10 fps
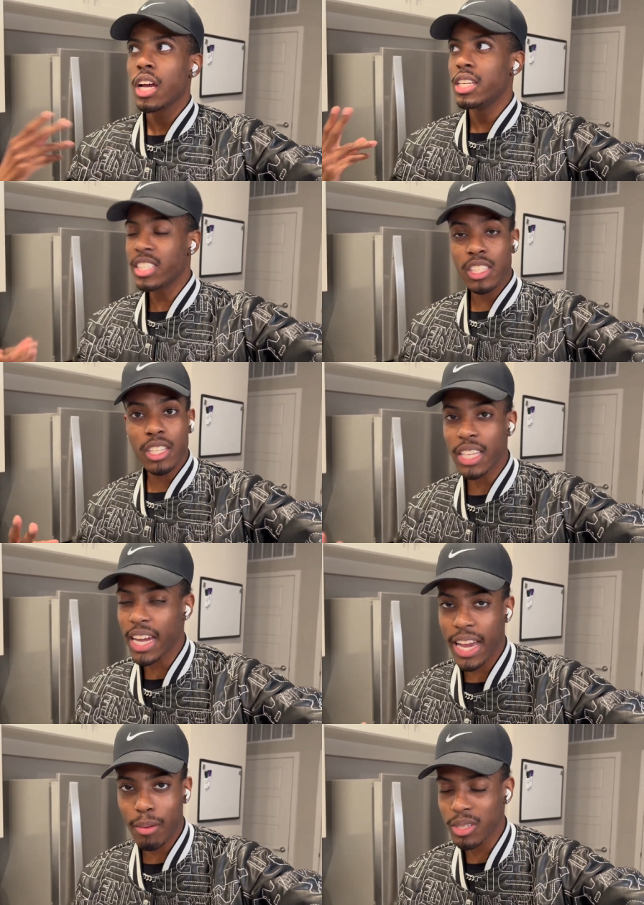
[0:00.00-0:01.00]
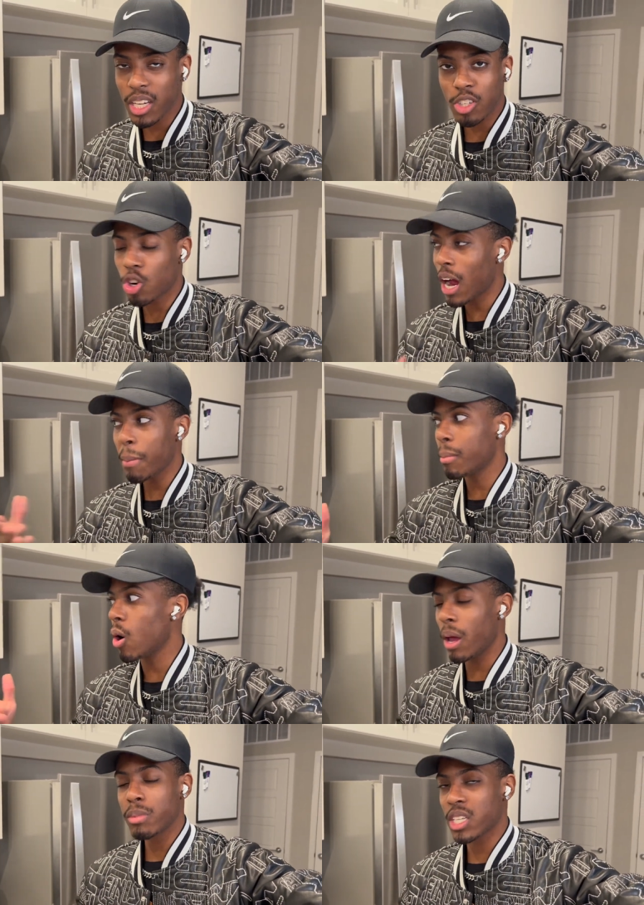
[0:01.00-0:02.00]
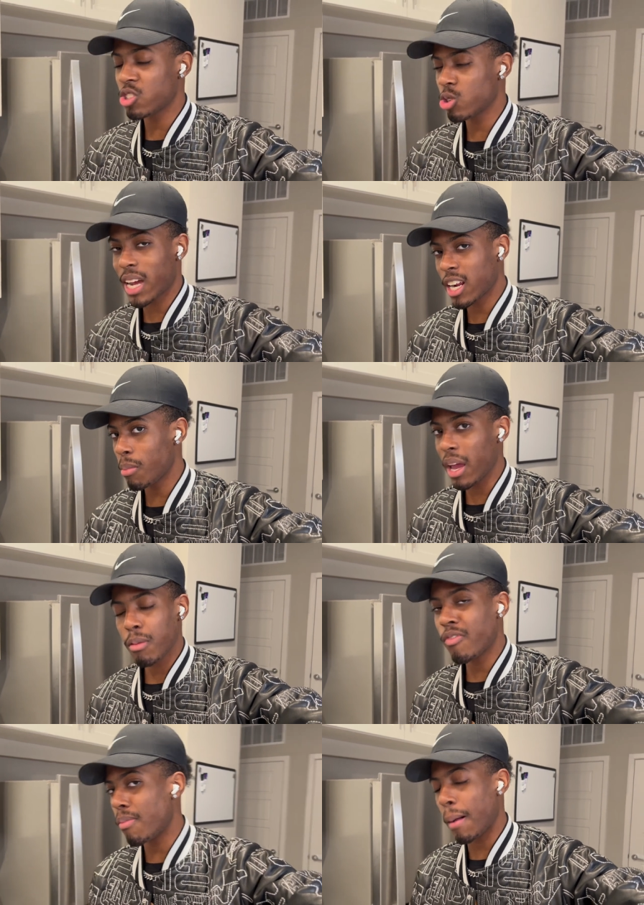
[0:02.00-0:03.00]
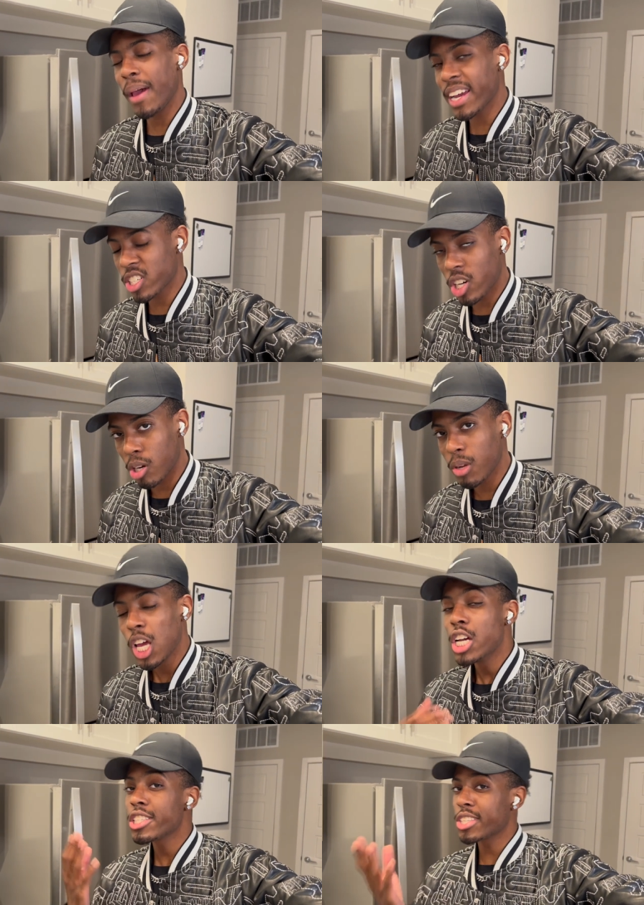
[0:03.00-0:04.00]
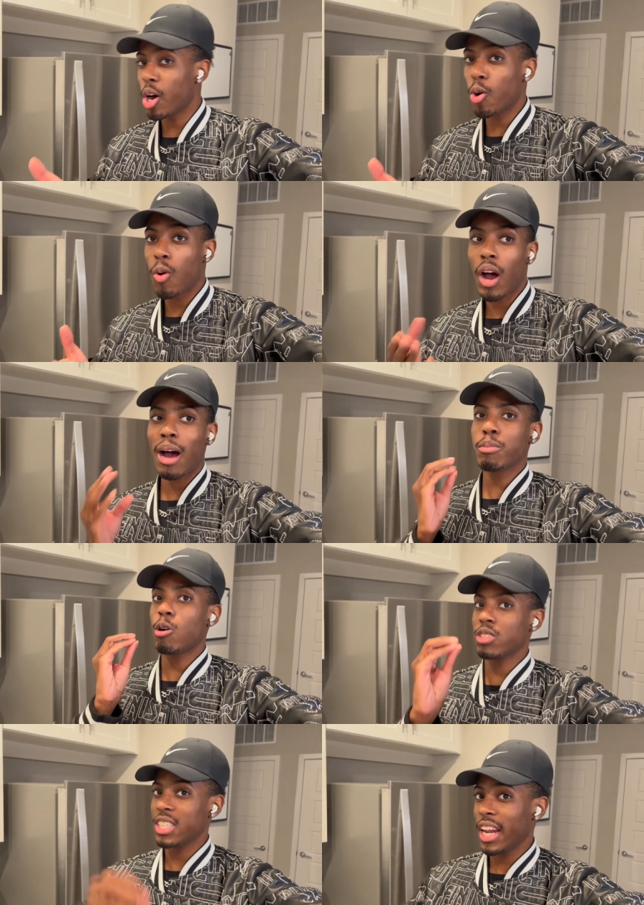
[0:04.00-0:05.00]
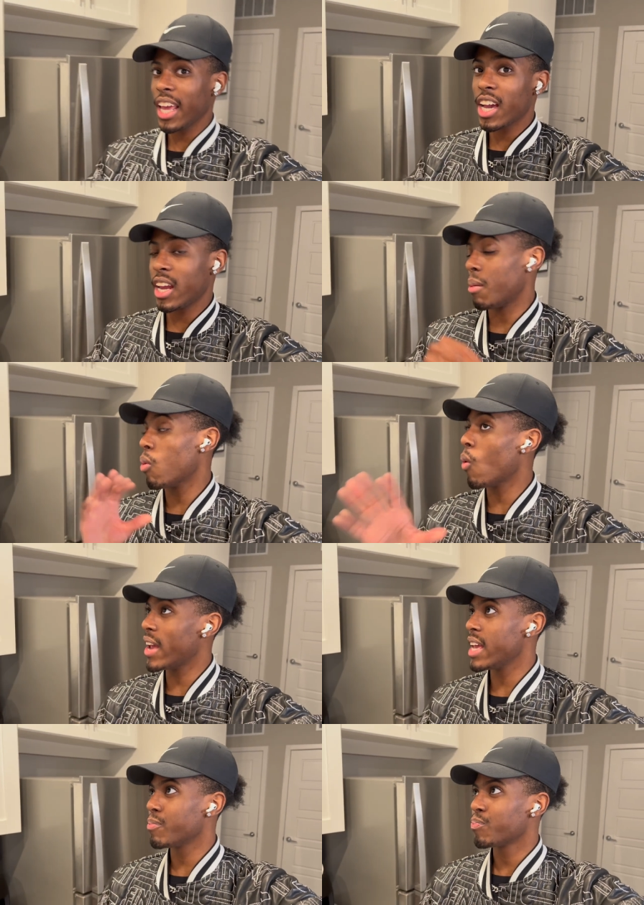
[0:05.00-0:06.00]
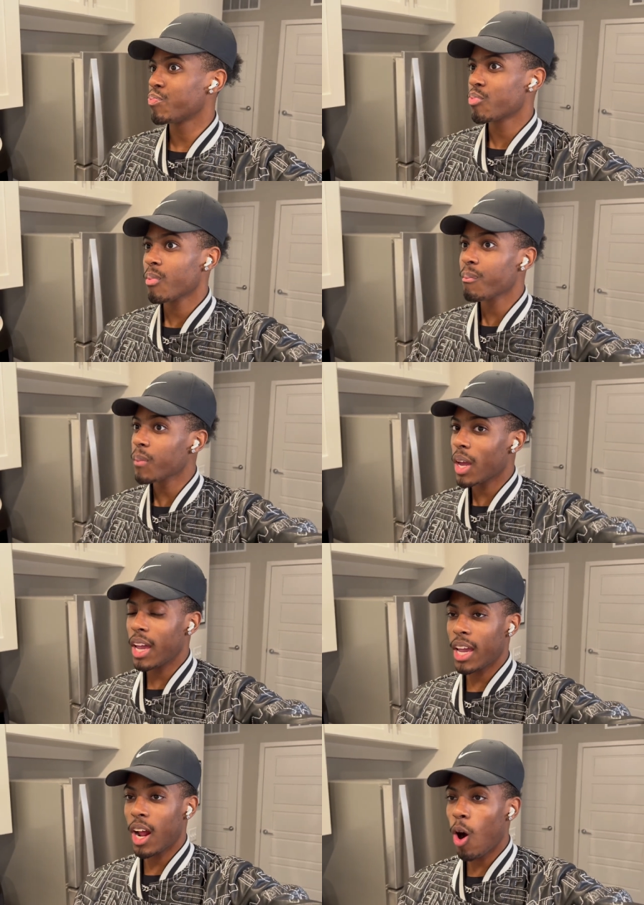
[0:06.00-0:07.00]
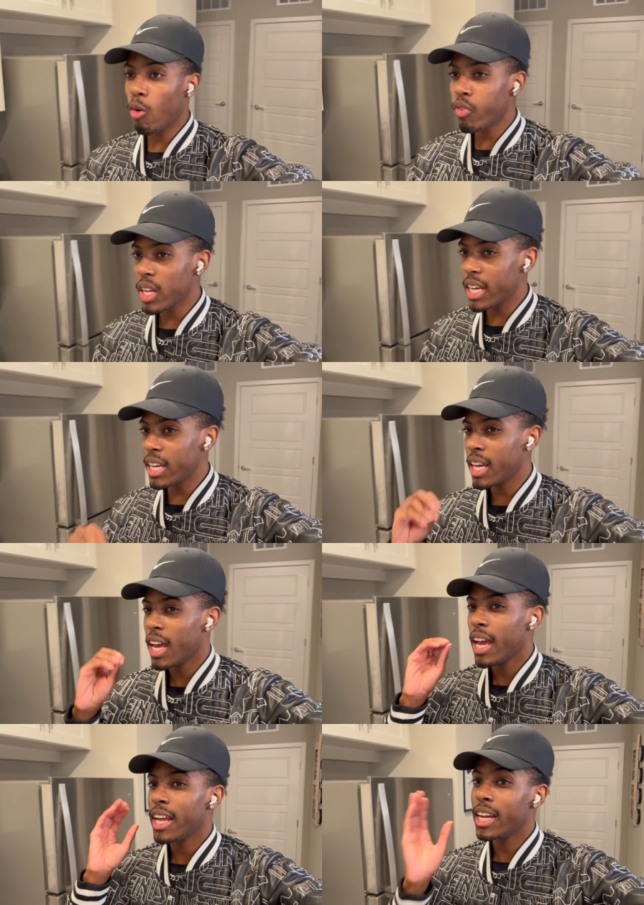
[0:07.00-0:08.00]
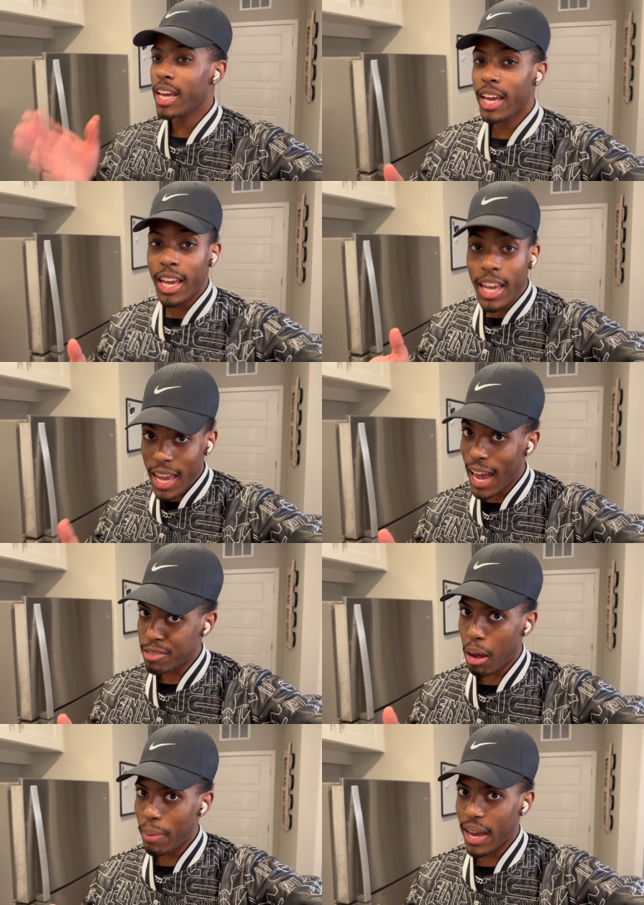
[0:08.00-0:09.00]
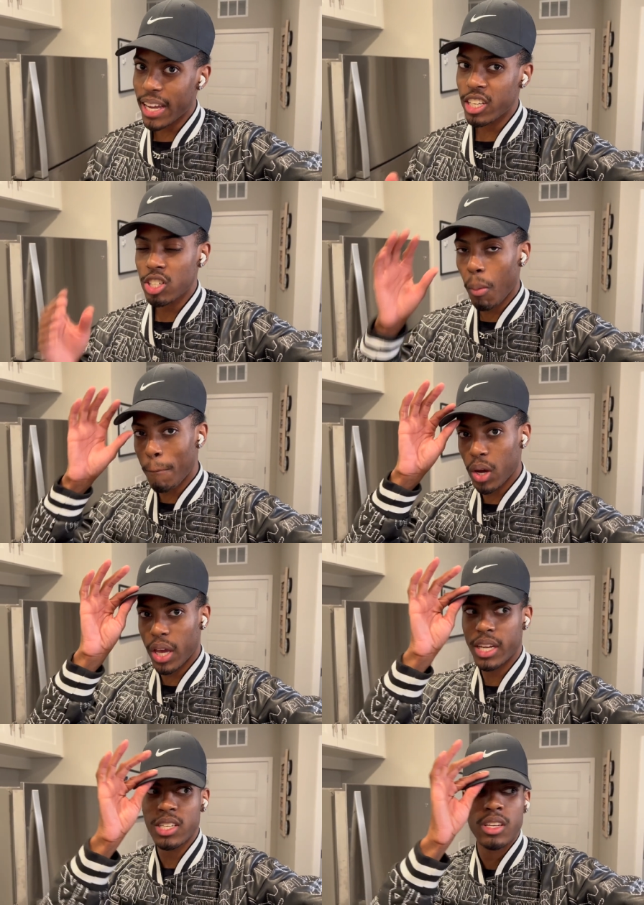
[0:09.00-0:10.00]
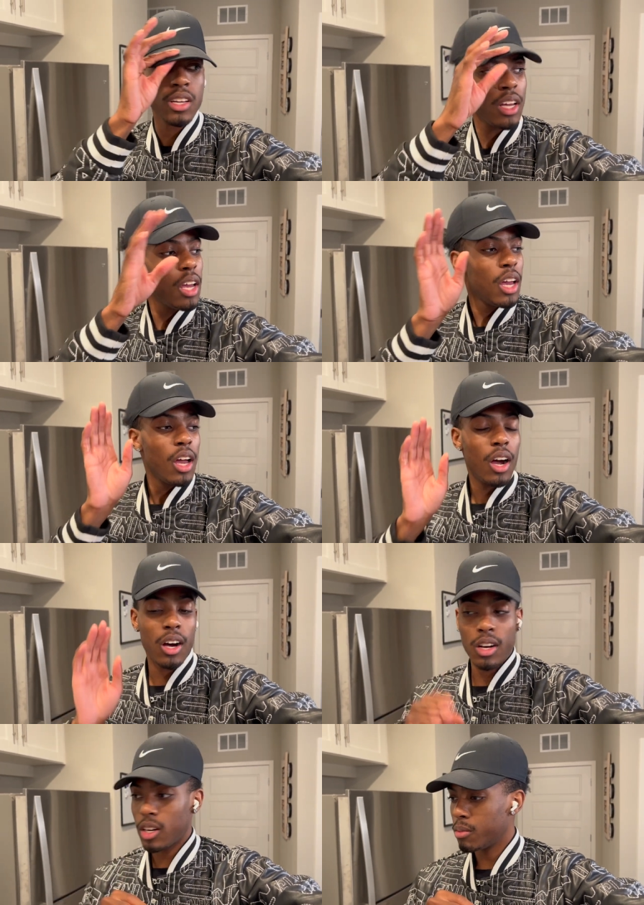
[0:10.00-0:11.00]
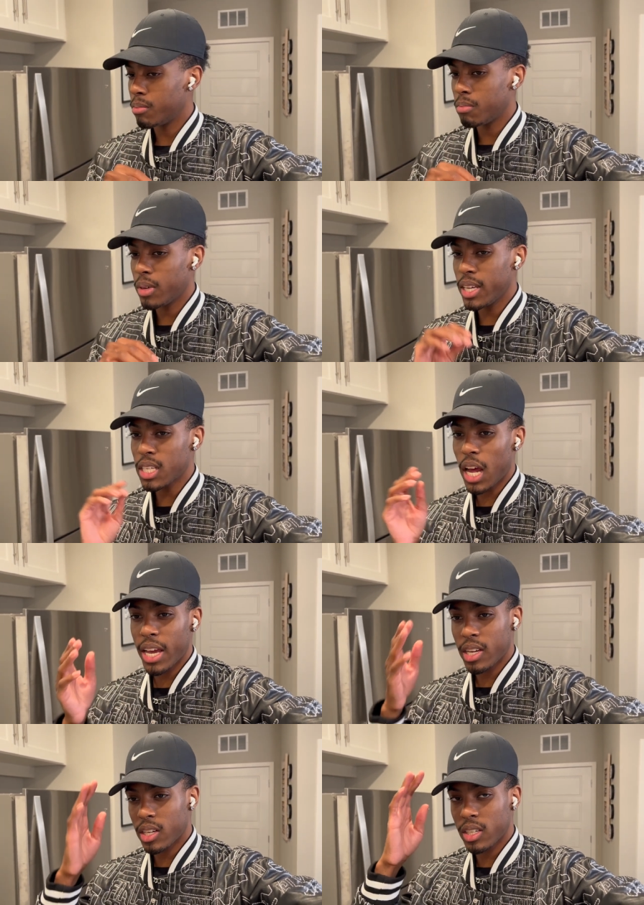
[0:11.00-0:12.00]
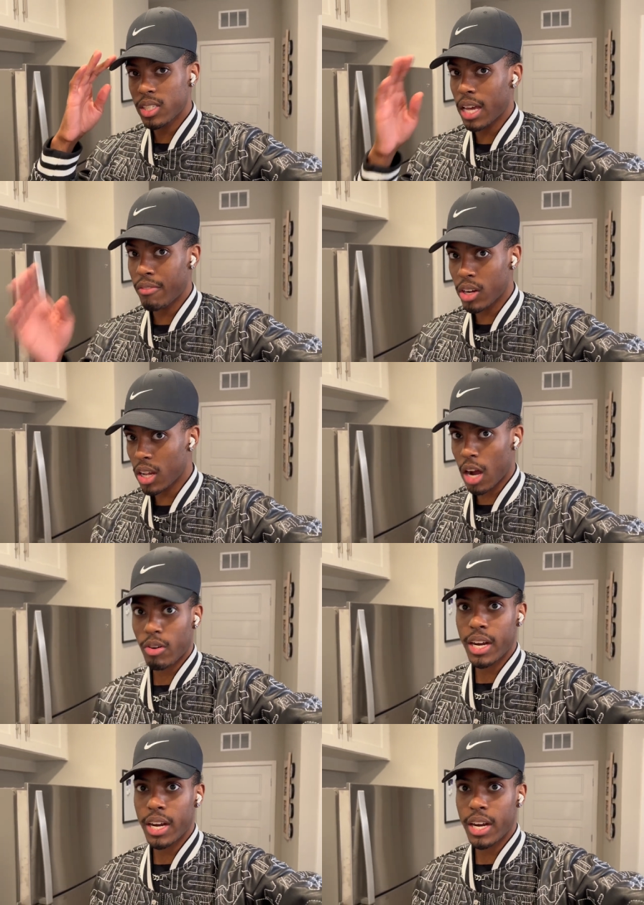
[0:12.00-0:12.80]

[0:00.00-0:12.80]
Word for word: this is the second Amazon truck. How many more Amazon trucks got to come out here before my package comes? So I'm going to sit in here and I'm going to wait. And hopefully he has my package. But um, it's like 7 o'clock right